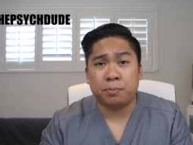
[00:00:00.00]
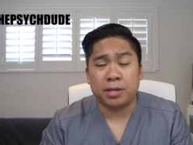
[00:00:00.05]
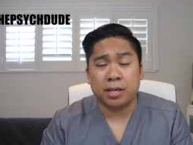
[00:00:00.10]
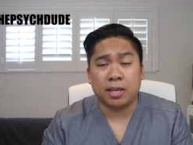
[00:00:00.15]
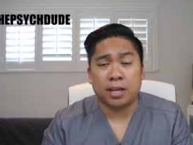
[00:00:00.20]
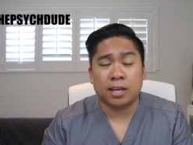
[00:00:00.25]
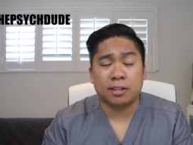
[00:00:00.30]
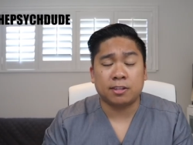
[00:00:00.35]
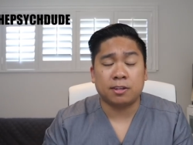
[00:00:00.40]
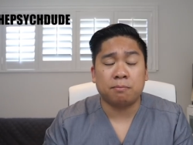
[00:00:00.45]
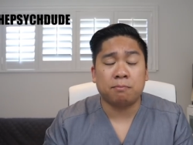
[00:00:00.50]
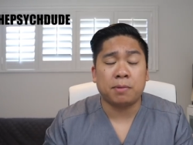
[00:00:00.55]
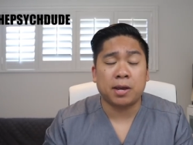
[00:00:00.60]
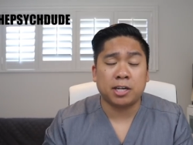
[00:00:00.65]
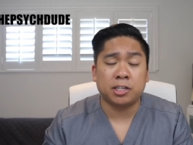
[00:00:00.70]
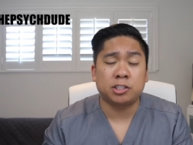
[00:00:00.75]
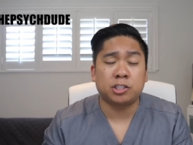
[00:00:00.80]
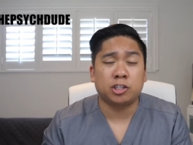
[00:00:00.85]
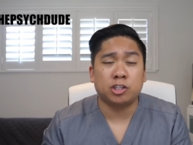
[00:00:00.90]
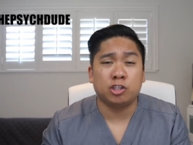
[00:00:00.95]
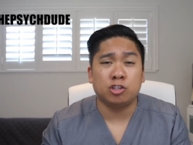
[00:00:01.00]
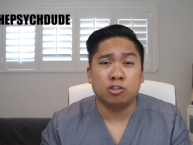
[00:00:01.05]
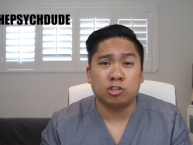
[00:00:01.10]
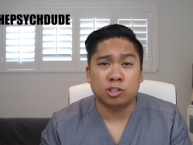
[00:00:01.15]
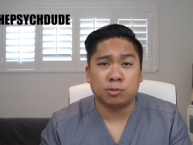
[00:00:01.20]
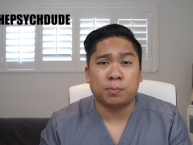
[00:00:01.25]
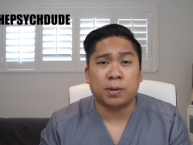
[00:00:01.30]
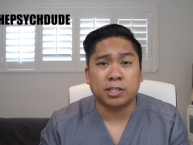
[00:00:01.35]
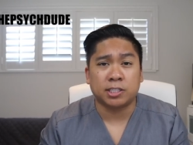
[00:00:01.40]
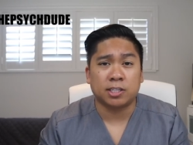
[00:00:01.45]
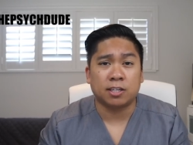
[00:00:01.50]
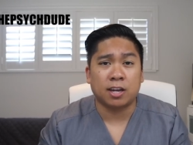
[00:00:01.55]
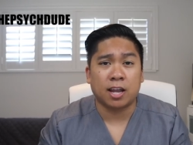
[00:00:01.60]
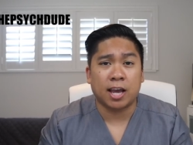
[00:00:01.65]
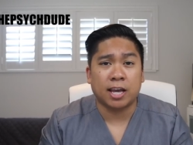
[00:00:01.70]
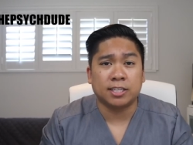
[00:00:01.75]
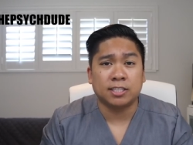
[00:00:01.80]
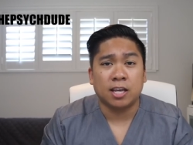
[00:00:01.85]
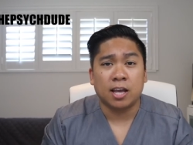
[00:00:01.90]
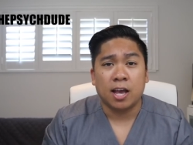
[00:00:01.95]
P, and then make sure you
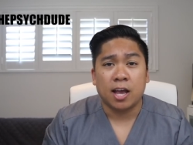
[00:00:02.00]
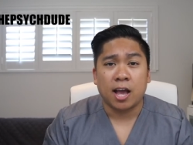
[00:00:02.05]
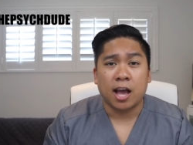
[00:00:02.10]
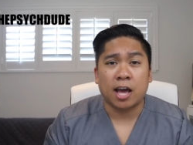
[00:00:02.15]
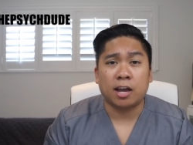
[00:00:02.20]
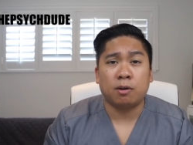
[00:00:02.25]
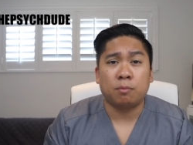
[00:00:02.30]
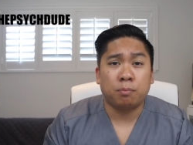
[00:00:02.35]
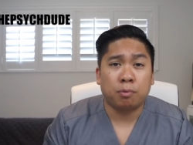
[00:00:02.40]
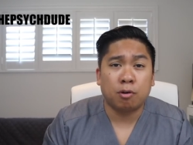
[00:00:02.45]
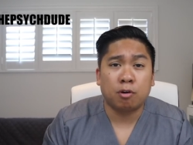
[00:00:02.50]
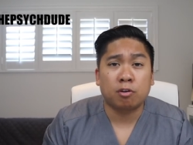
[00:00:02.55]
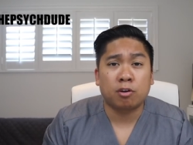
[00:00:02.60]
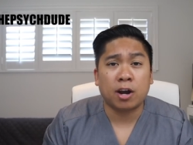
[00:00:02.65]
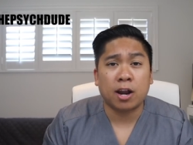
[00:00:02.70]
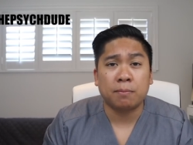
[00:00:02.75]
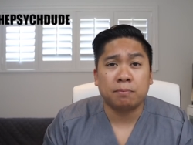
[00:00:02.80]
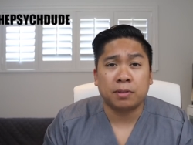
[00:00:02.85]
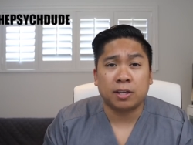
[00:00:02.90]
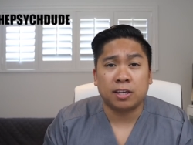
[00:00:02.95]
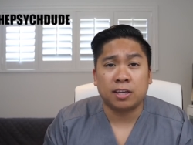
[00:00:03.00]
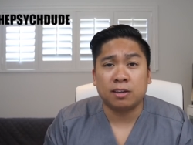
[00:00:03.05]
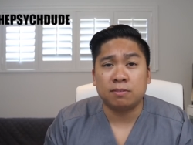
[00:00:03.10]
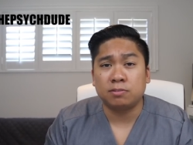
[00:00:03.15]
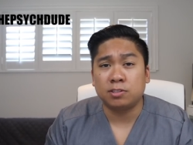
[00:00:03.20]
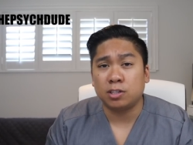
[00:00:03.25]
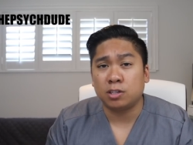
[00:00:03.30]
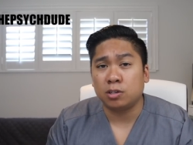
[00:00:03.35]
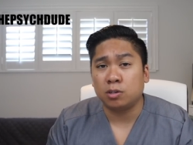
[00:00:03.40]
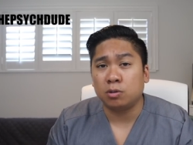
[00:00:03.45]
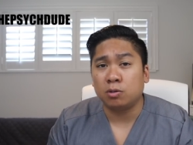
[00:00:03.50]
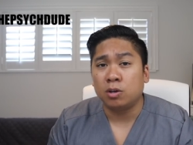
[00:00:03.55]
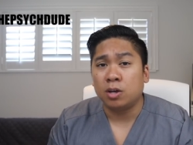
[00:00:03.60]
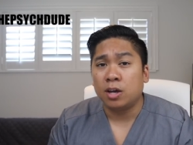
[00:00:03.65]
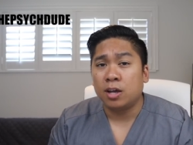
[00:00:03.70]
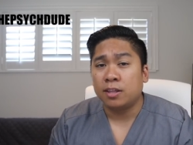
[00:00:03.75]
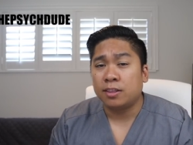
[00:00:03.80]
specialize at a program that gives you,